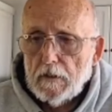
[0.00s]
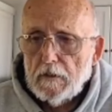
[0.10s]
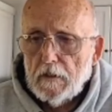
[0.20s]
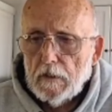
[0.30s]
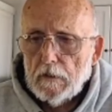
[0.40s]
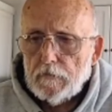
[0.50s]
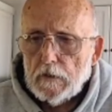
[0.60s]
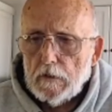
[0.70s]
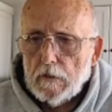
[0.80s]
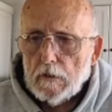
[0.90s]
then they
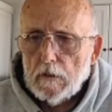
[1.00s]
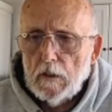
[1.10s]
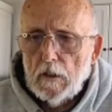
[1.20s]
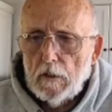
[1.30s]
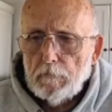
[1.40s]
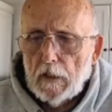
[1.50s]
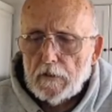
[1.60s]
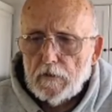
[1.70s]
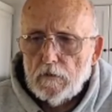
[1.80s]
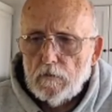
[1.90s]
lifted the
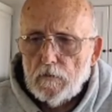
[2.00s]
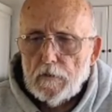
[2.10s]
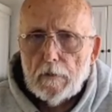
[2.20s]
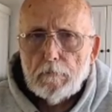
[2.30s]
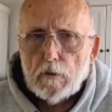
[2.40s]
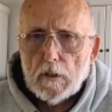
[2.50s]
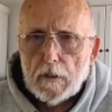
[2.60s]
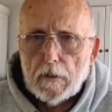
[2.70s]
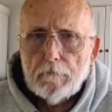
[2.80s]
pontoons separately.